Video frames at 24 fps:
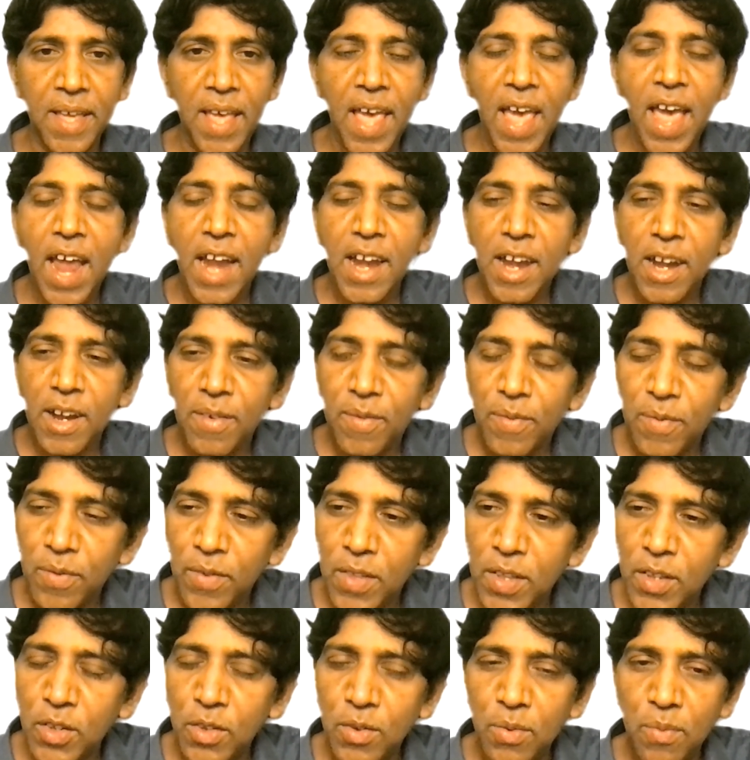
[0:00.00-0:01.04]
and
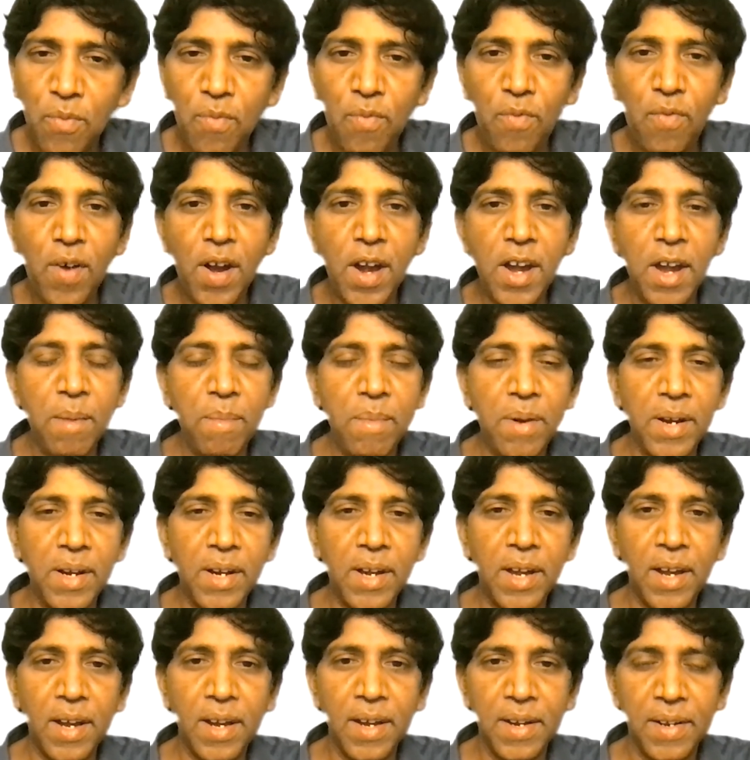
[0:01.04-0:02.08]
this
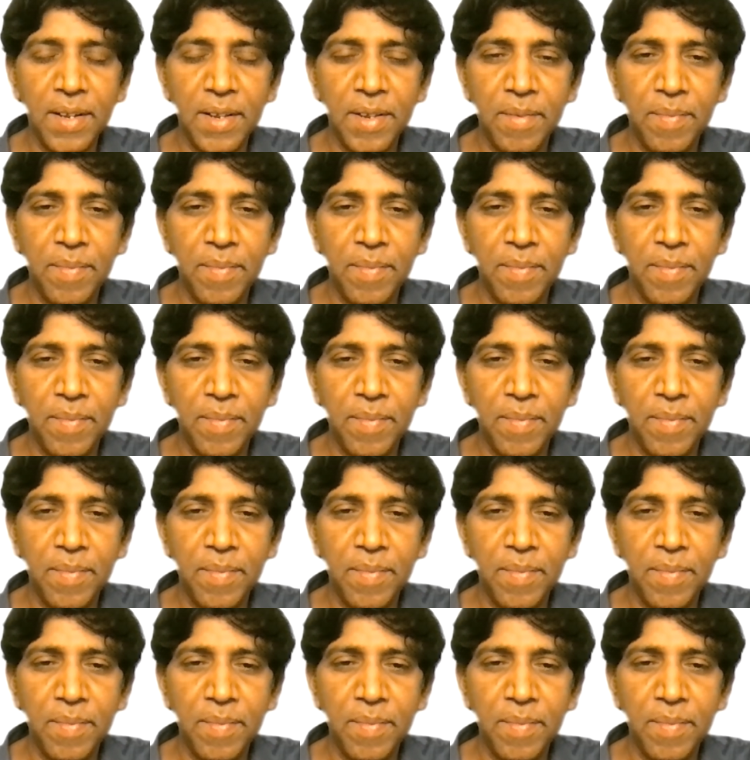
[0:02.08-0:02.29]
fundamental